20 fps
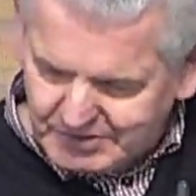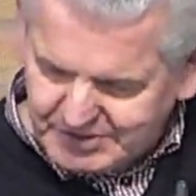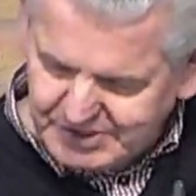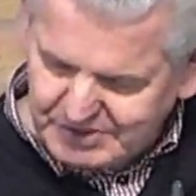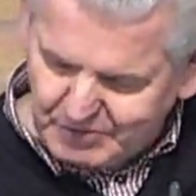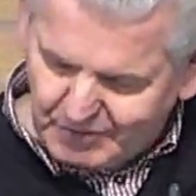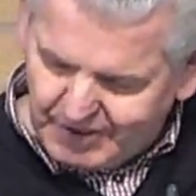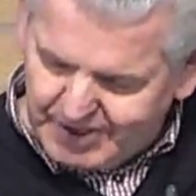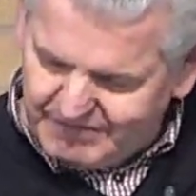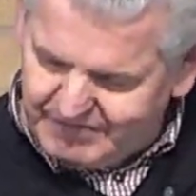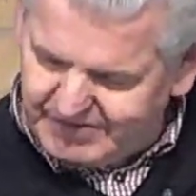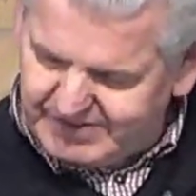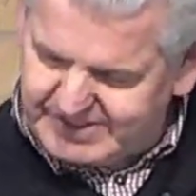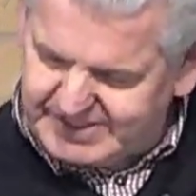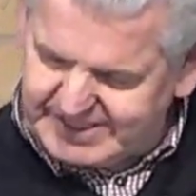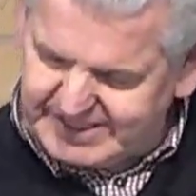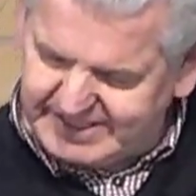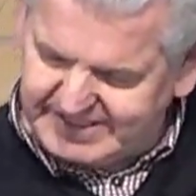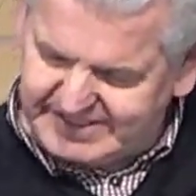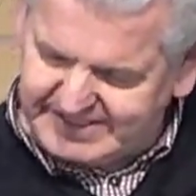is why in verse
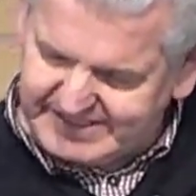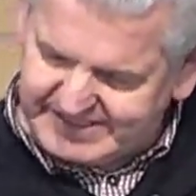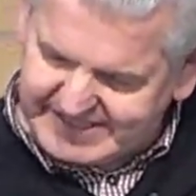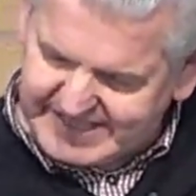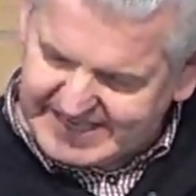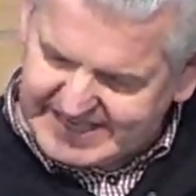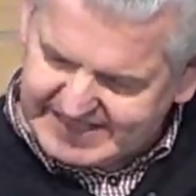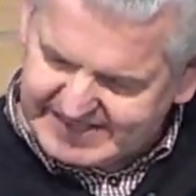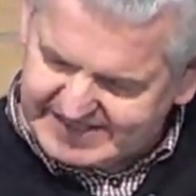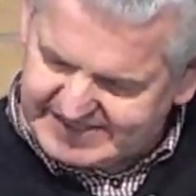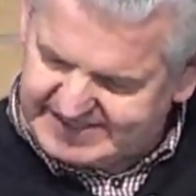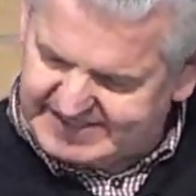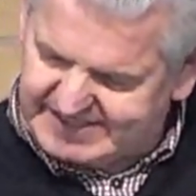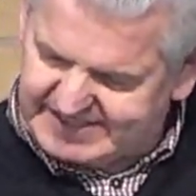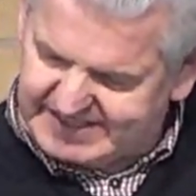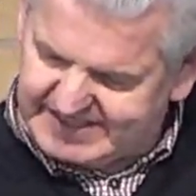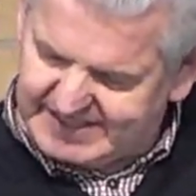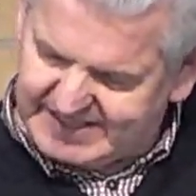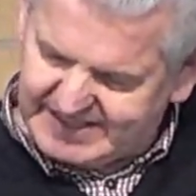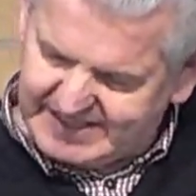6 he says,
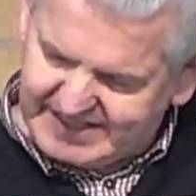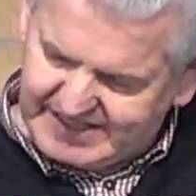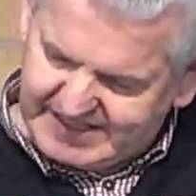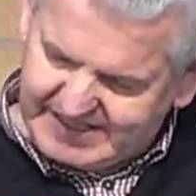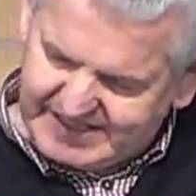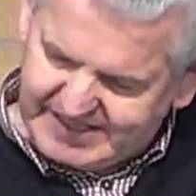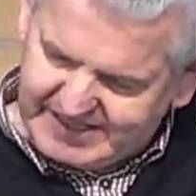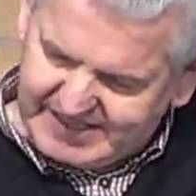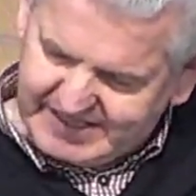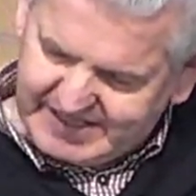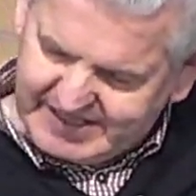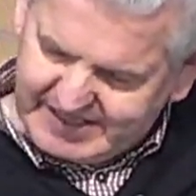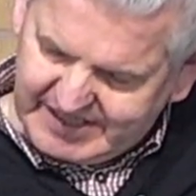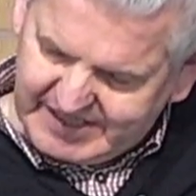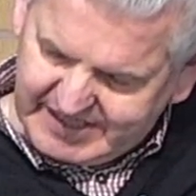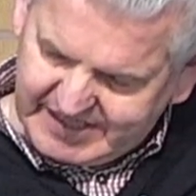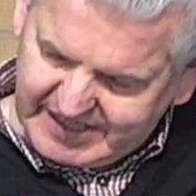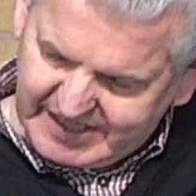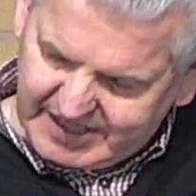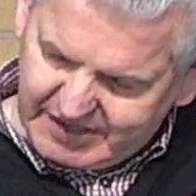
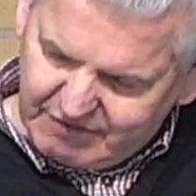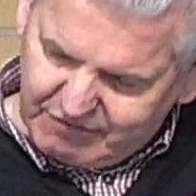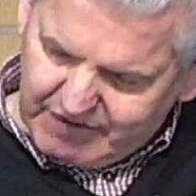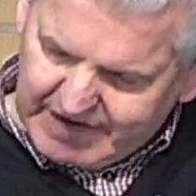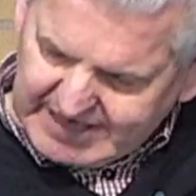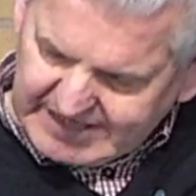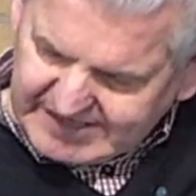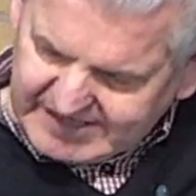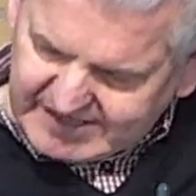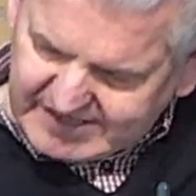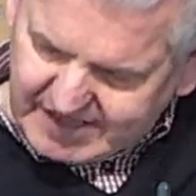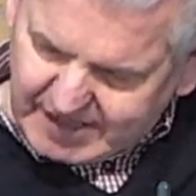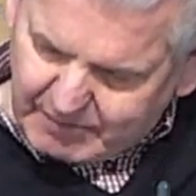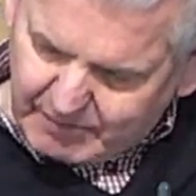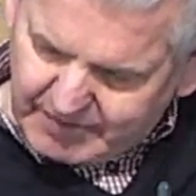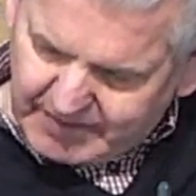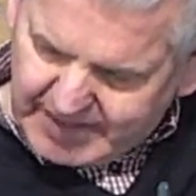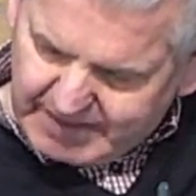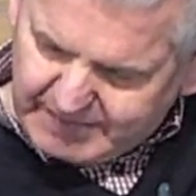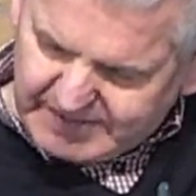raised us up
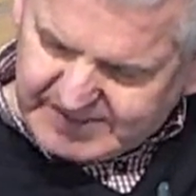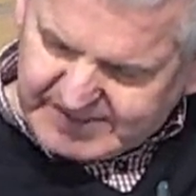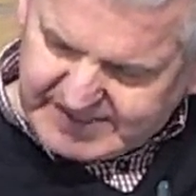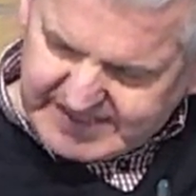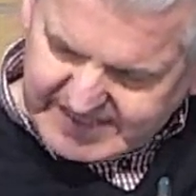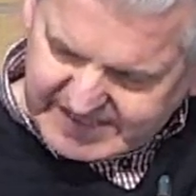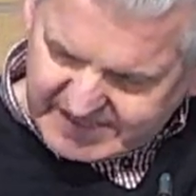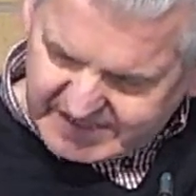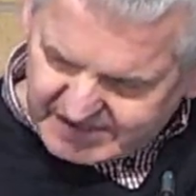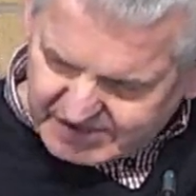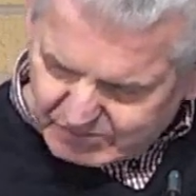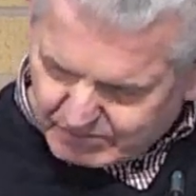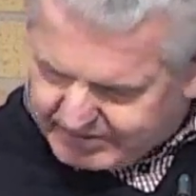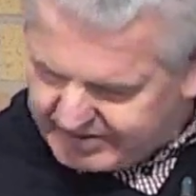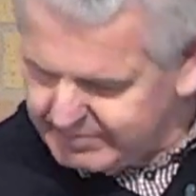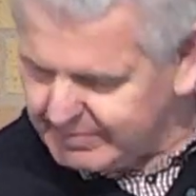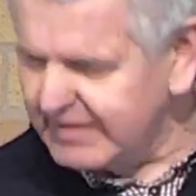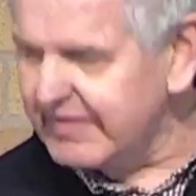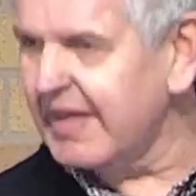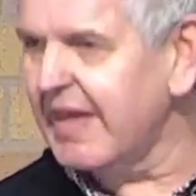with him and seated us with him
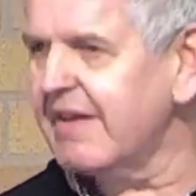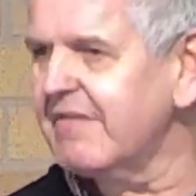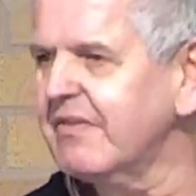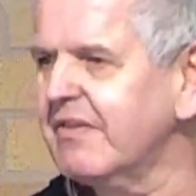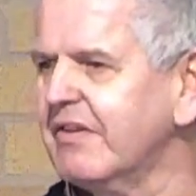in the heavenly